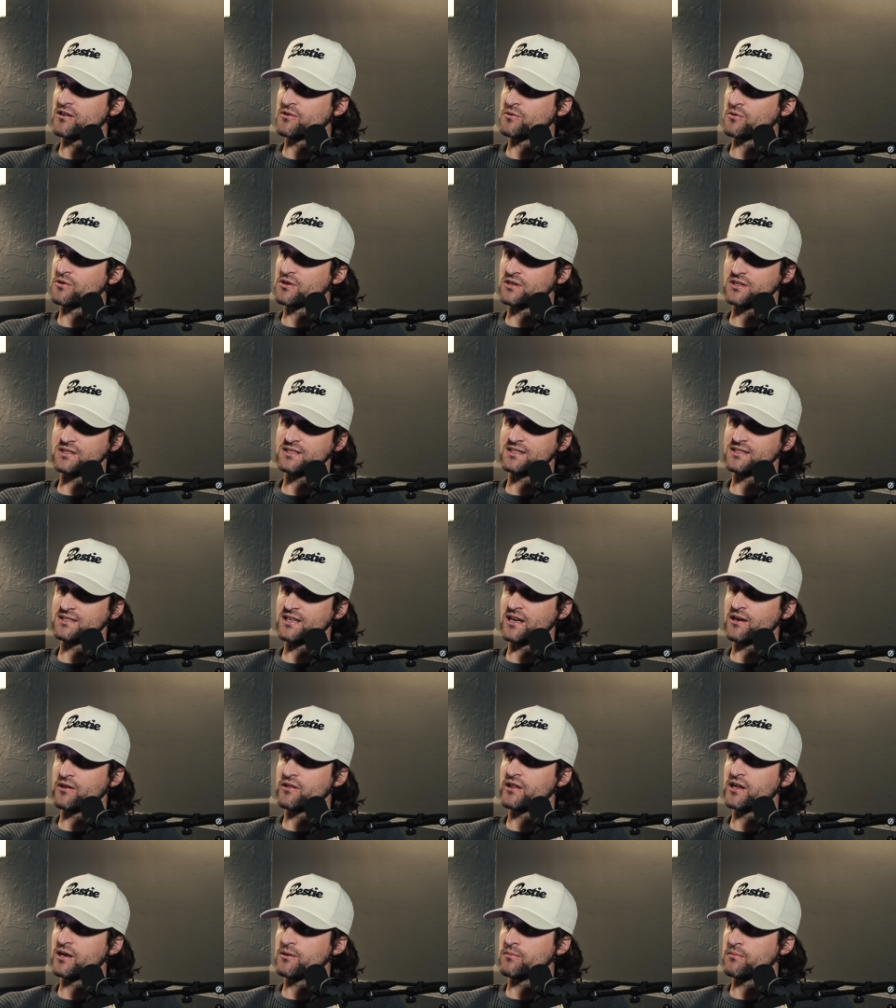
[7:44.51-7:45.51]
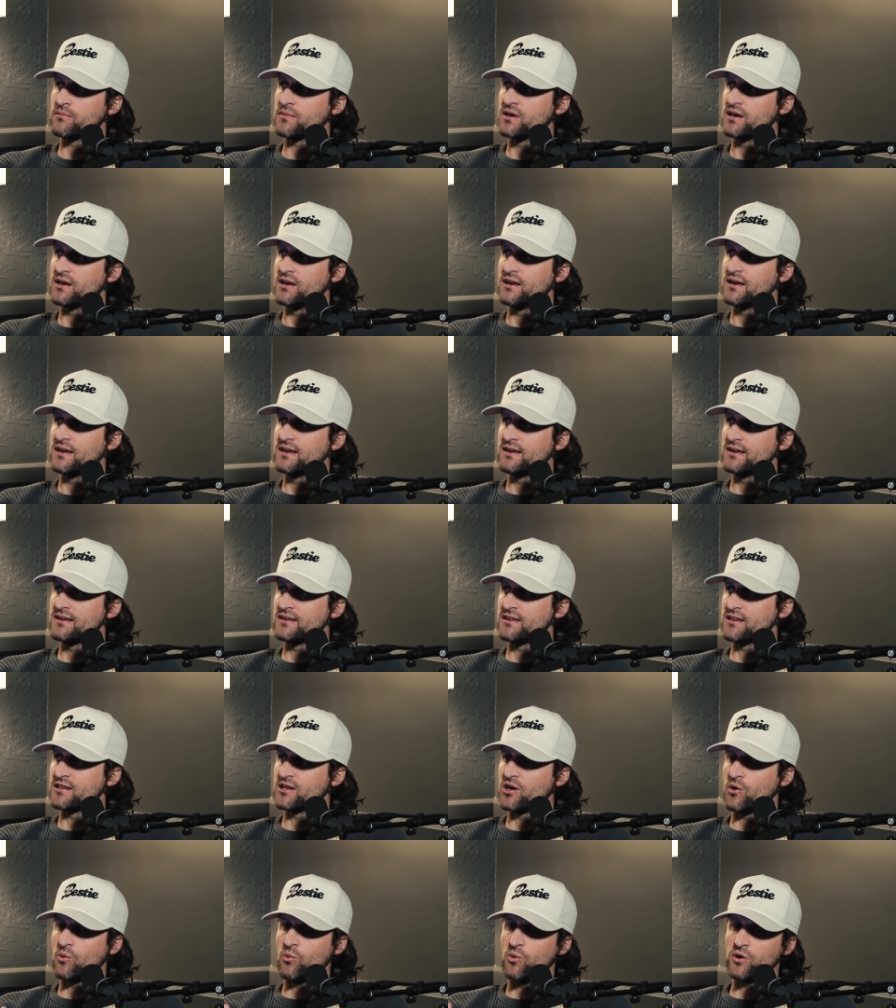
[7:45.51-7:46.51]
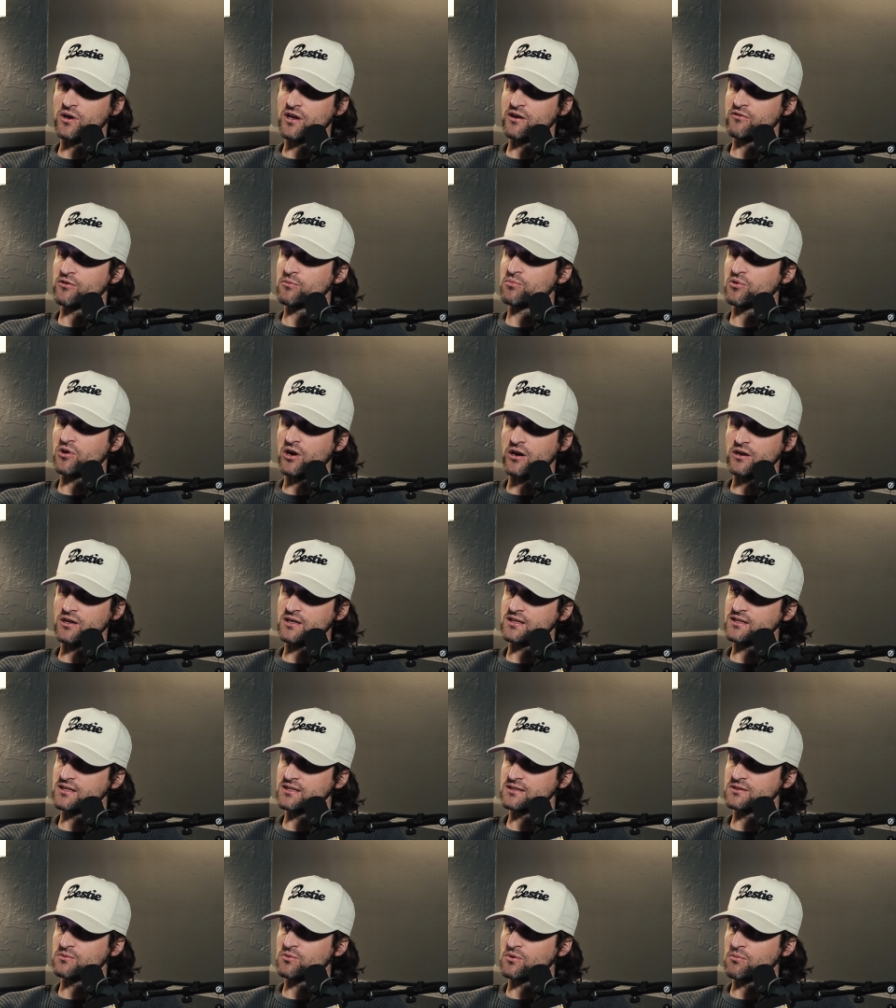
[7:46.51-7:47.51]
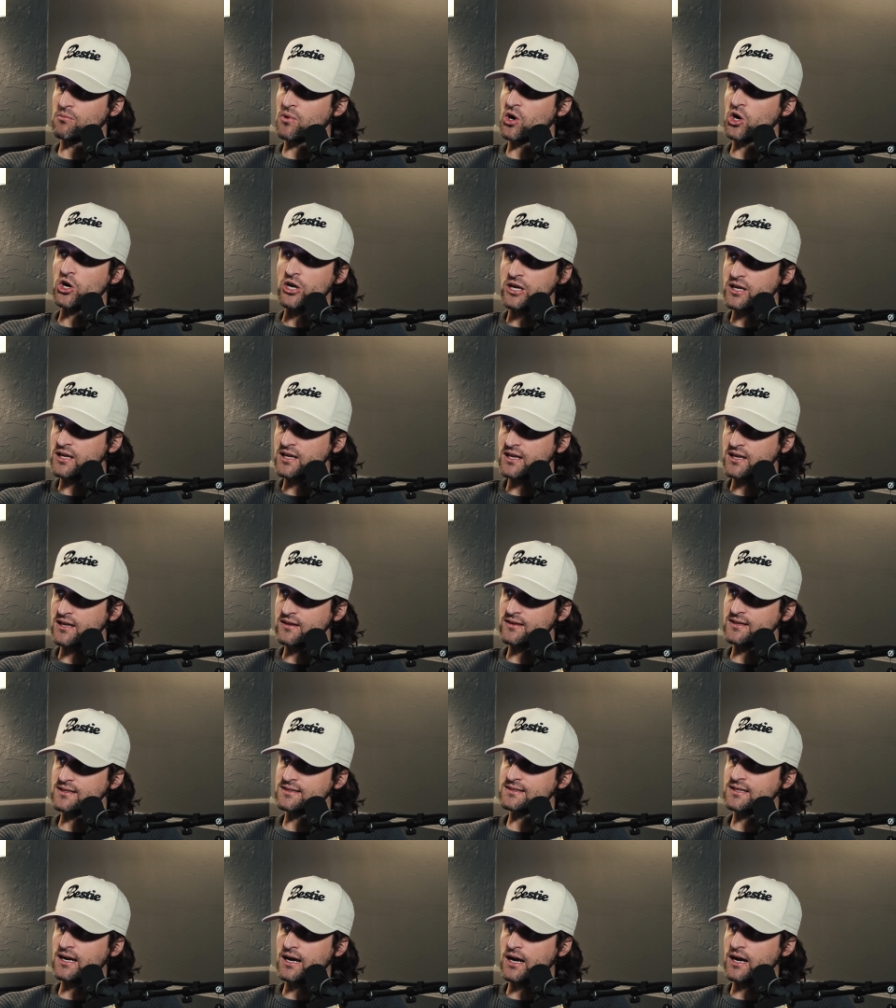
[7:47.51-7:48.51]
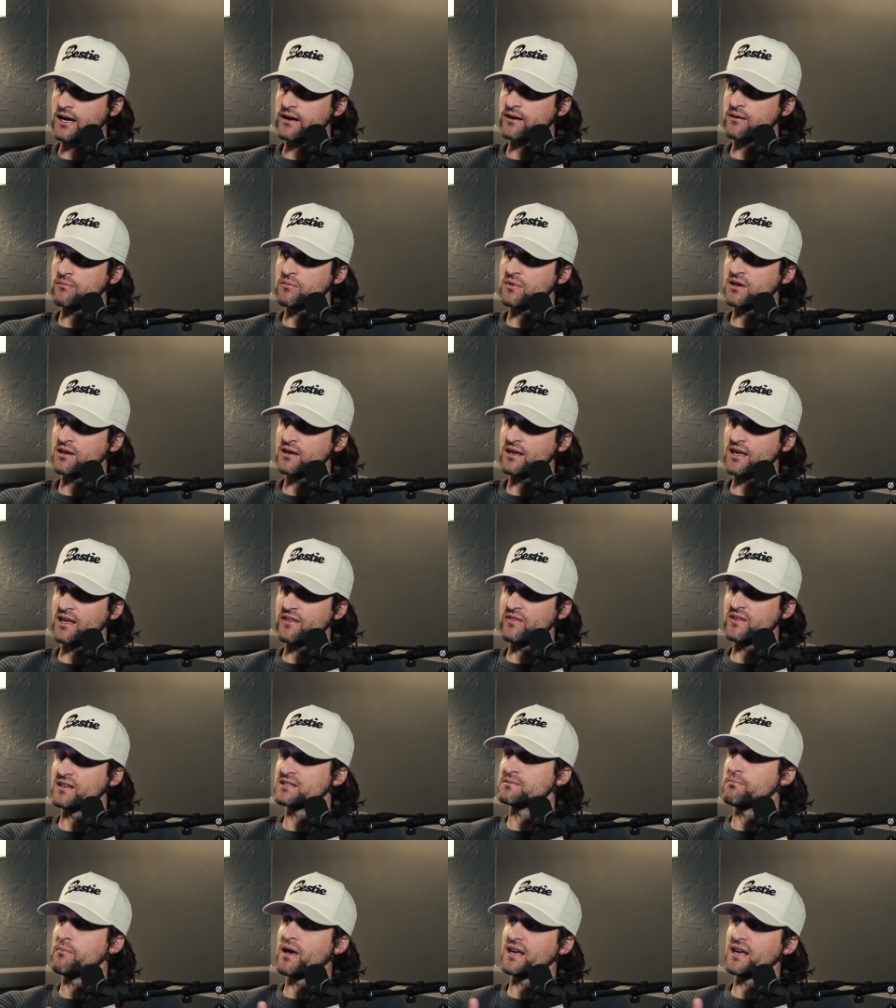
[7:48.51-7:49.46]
in order to sell them, whatever product is we're marketing at this time in this